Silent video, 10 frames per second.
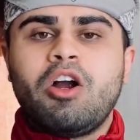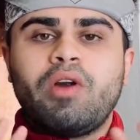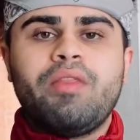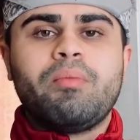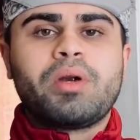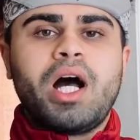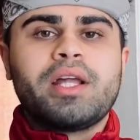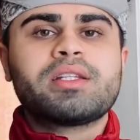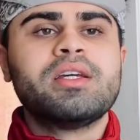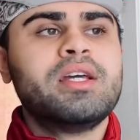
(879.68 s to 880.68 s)
around the
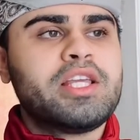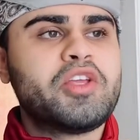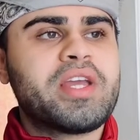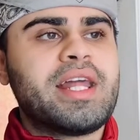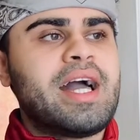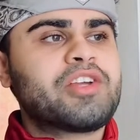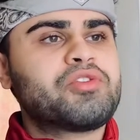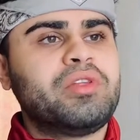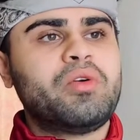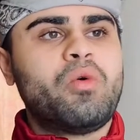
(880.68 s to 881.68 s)
product you can
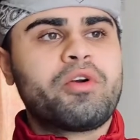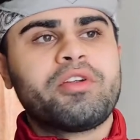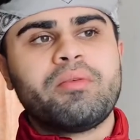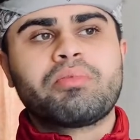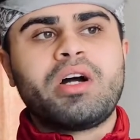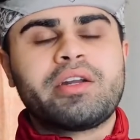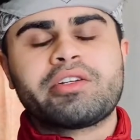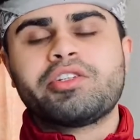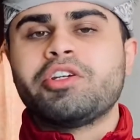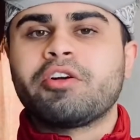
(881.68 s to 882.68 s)
actually order the
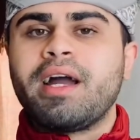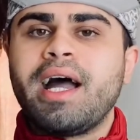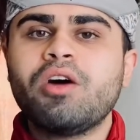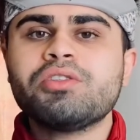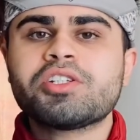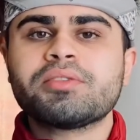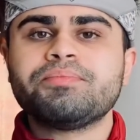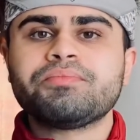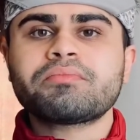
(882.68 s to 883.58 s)
product to your house